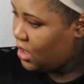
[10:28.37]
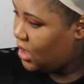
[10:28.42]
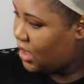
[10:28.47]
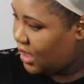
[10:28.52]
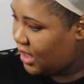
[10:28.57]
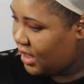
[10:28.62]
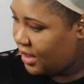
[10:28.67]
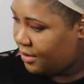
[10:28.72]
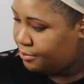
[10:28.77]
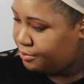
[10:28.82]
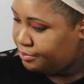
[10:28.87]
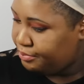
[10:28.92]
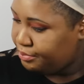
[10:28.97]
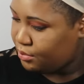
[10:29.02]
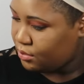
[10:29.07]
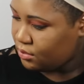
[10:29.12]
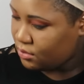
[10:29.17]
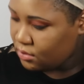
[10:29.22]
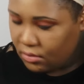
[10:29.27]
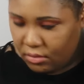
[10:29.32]
Um,
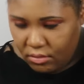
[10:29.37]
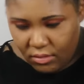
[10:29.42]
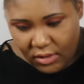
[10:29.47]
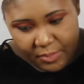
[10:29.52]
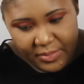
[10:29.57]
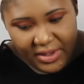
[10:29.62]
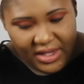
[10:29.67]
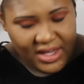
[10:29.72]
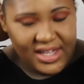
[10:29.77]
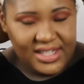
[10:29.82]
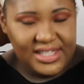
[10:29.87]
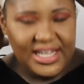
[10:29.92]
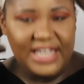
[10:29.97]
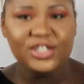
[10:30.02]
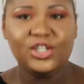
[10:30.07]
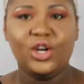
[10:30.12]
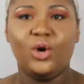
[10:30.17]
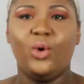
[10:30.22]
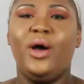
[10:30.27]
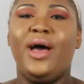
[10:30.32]
because
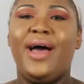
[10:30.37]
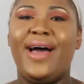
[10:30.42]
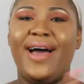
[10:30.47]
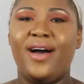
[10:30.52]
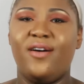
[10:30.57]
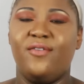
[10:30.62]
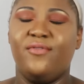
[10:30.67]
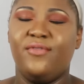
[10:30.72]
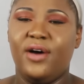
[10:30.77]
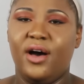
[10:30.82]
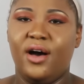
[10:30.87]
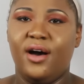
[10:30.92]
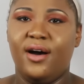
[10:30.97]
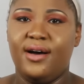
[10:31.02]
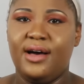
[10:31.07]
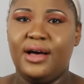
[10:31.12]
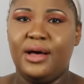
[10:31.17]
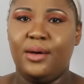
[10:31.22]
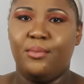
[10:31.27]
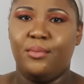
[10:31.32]
I don't have,
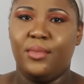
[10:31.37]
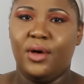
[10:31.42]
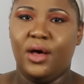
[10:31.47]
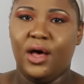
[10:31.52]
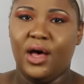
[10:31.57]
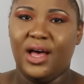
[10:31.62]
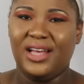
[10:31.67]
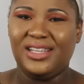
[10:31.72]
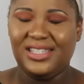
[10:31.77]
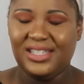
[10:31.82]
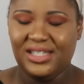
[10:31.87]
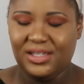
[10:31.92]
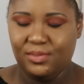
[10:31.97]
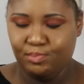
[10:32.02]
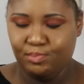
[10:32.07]
um, a,